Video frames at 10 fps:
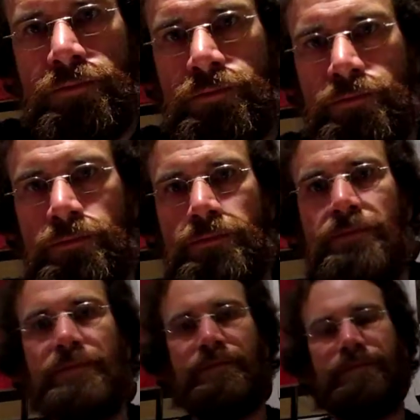
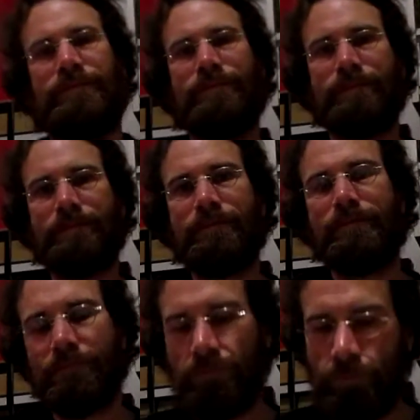
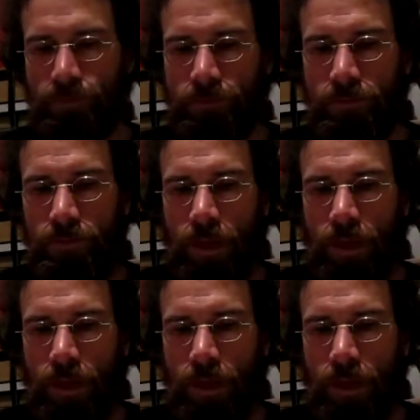(no one is talking)